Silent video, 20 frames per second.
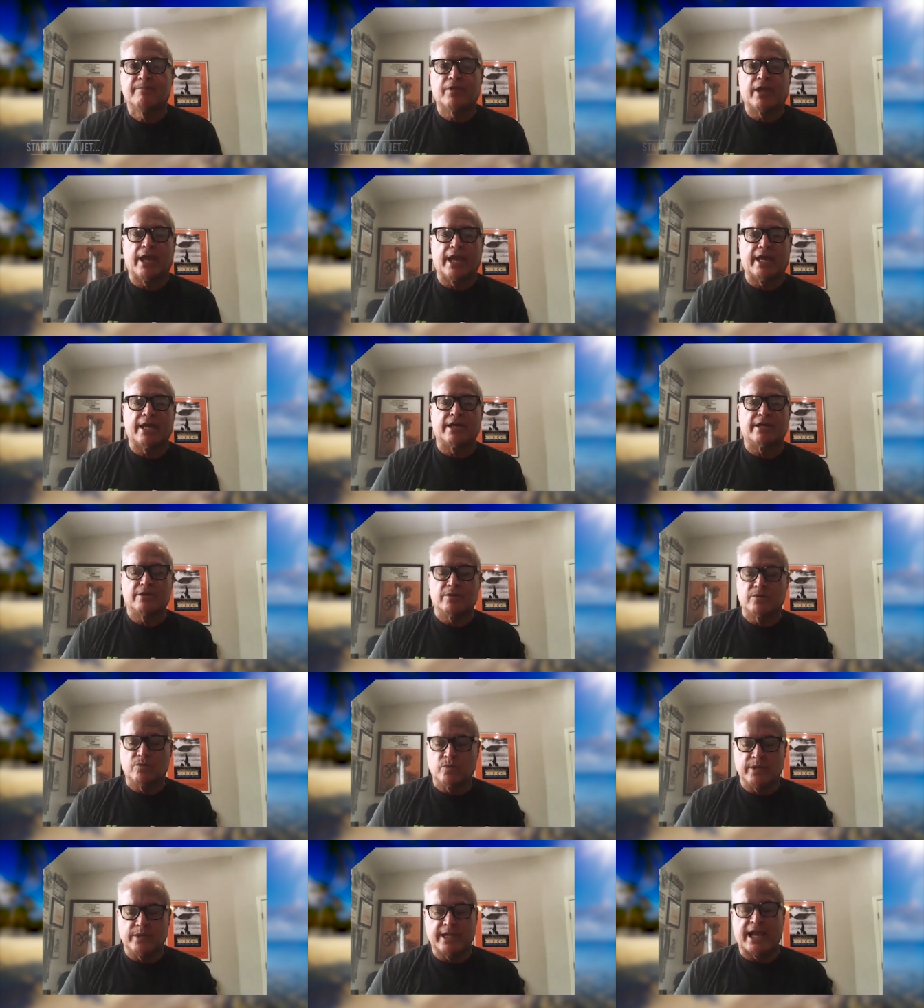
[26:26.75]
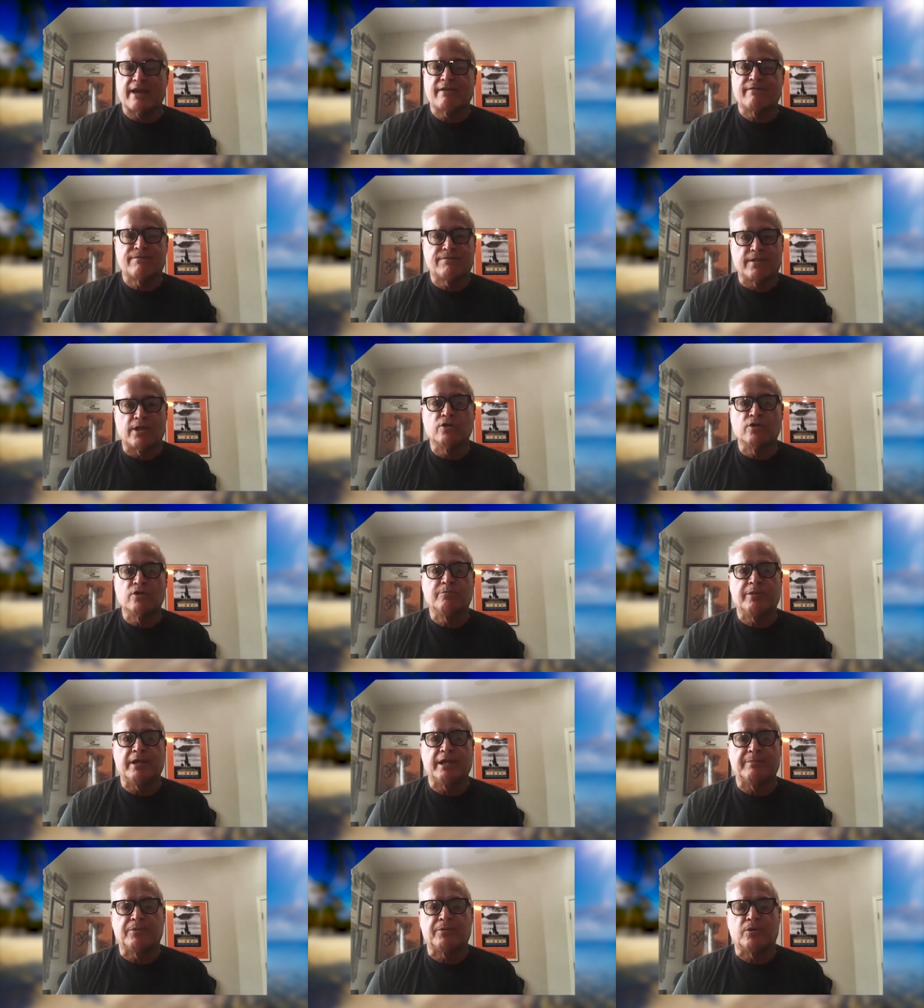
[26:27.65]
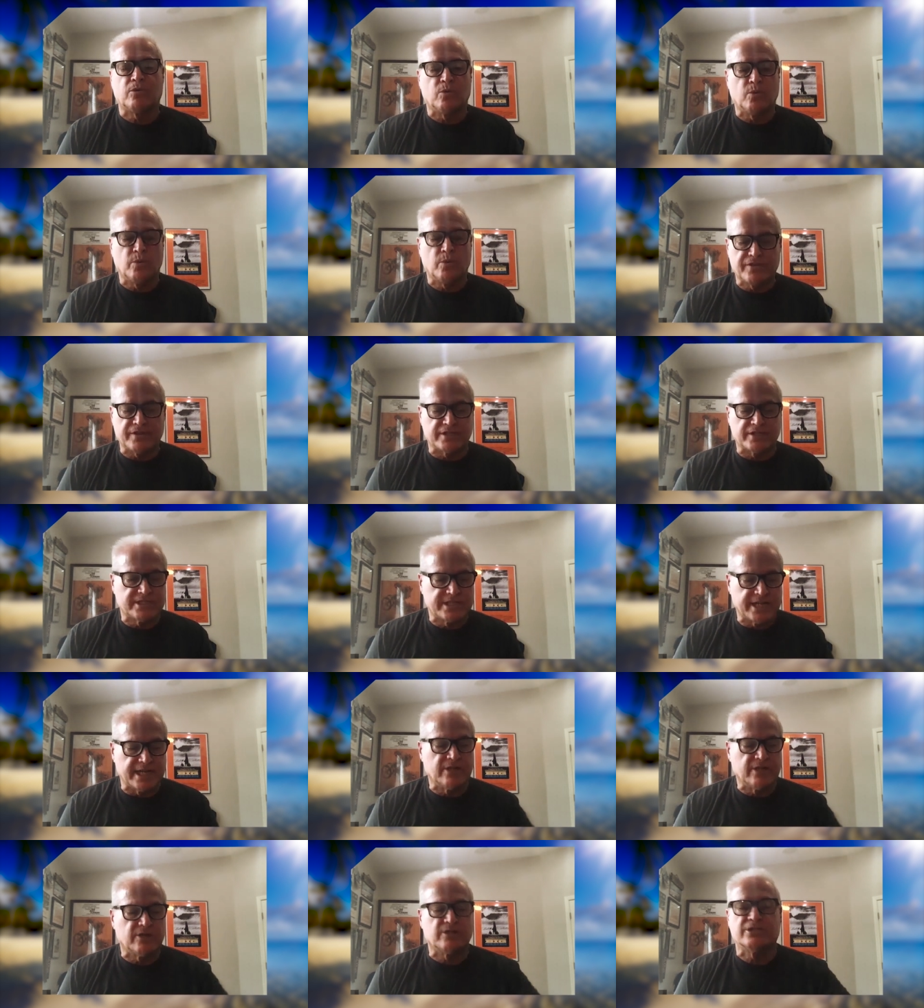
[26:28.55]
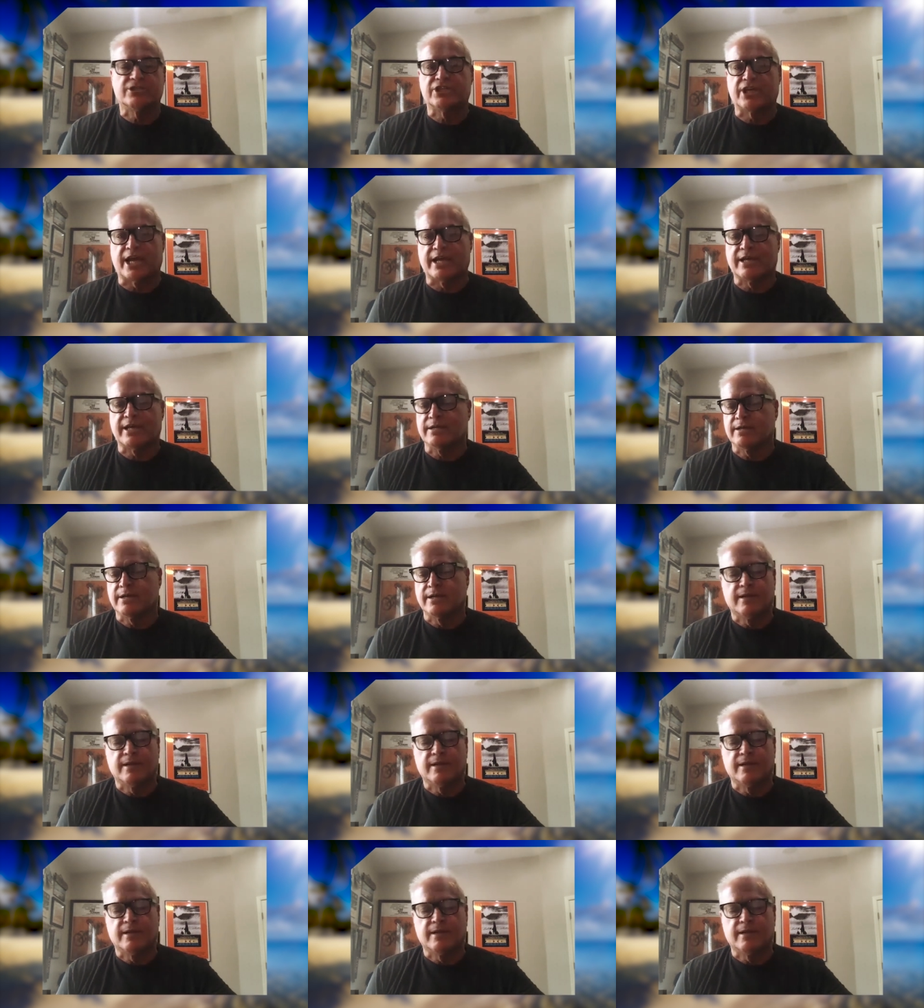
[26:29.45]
and we have flown people with a single jet.